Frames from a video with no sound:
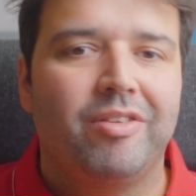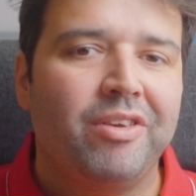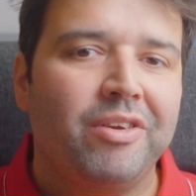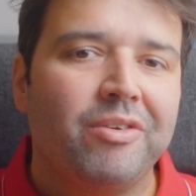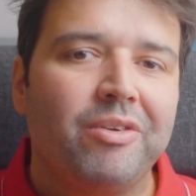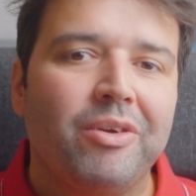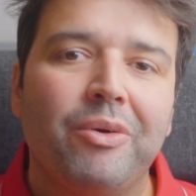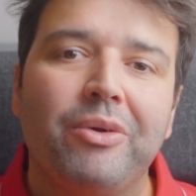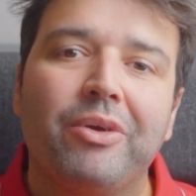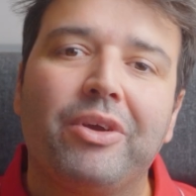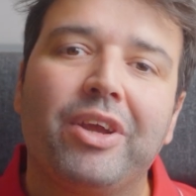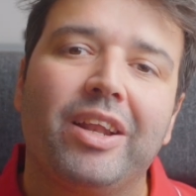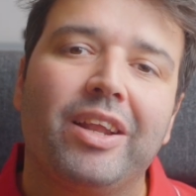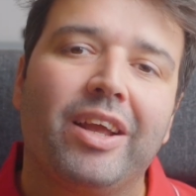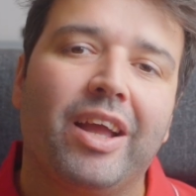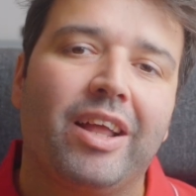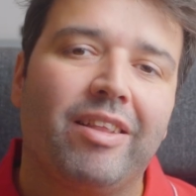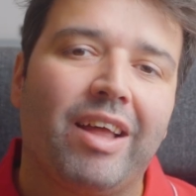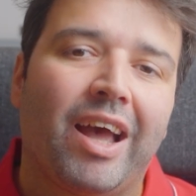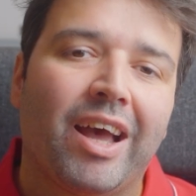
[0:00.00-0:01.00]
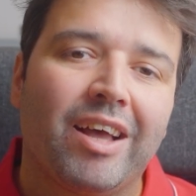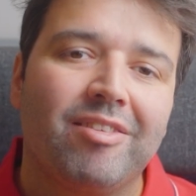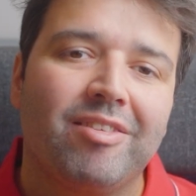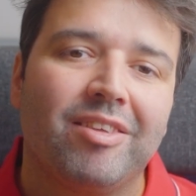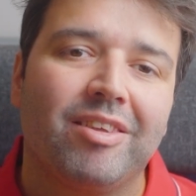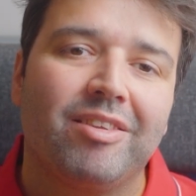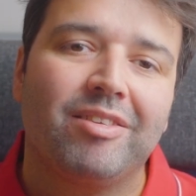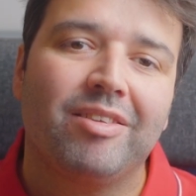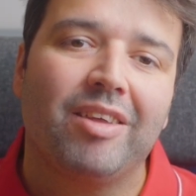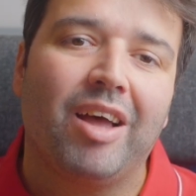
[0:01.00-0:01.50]
do you know you can get
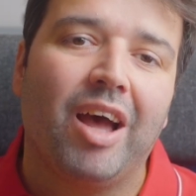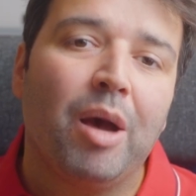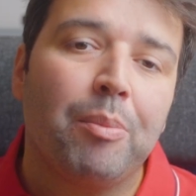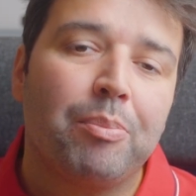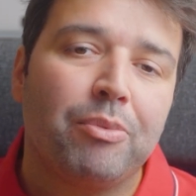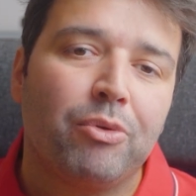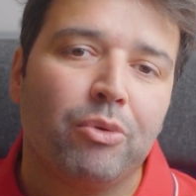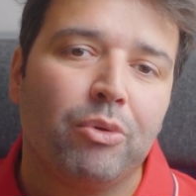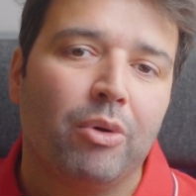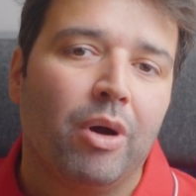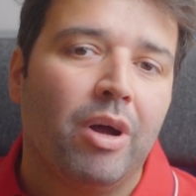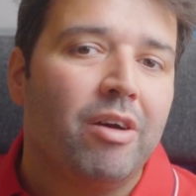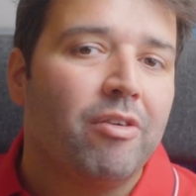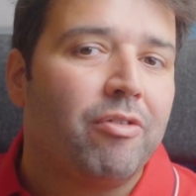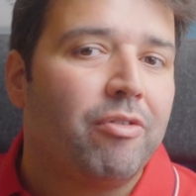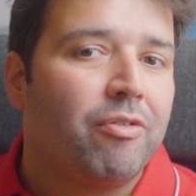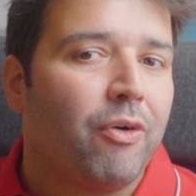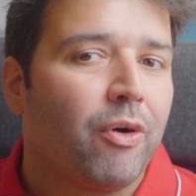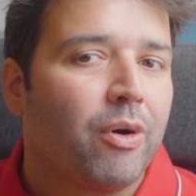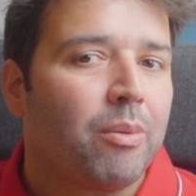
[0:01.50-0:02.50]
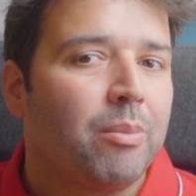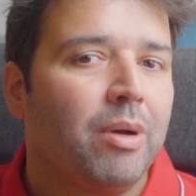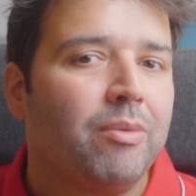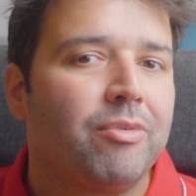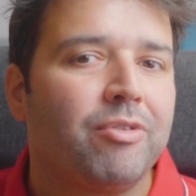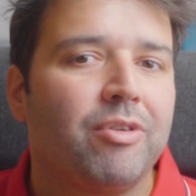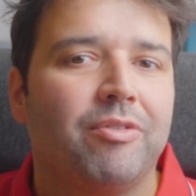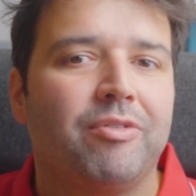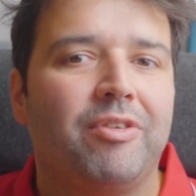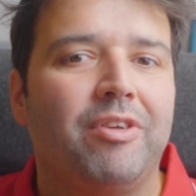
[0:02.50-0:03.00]
access up to 4
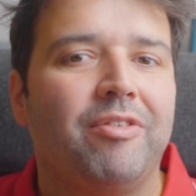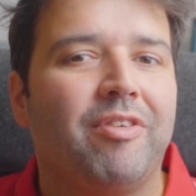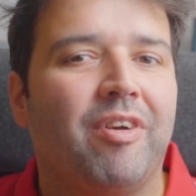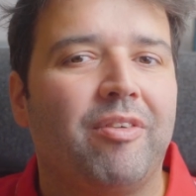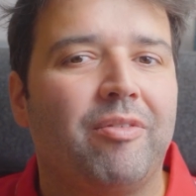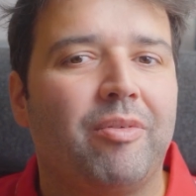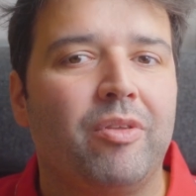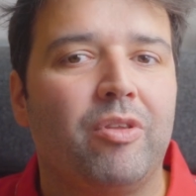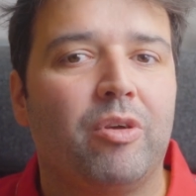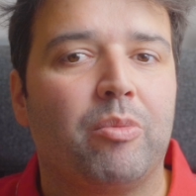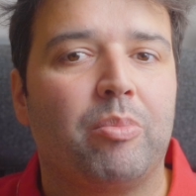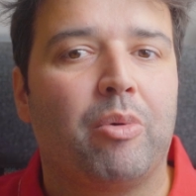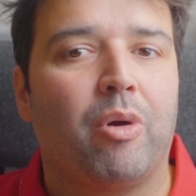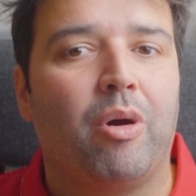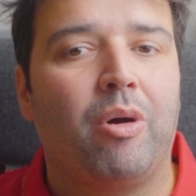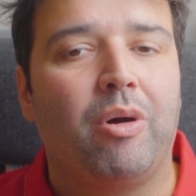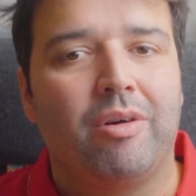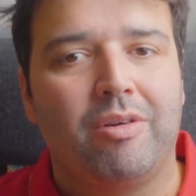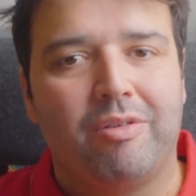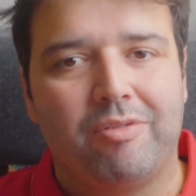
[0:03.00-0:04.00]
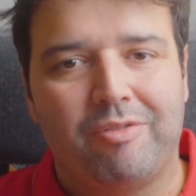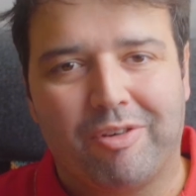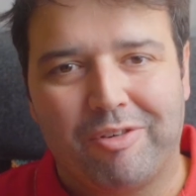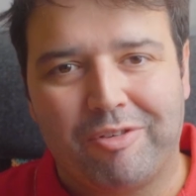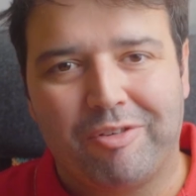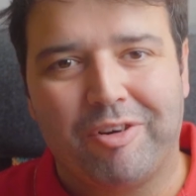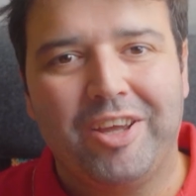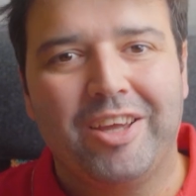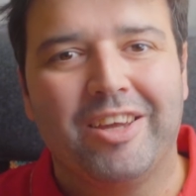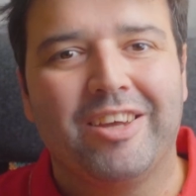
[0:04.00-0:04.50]
months of D5 Render Pro for
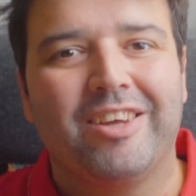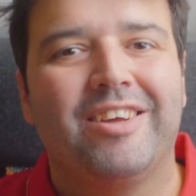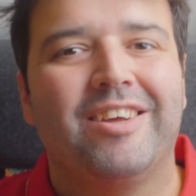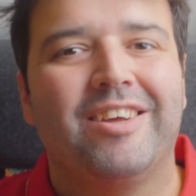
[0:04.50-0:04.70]
free?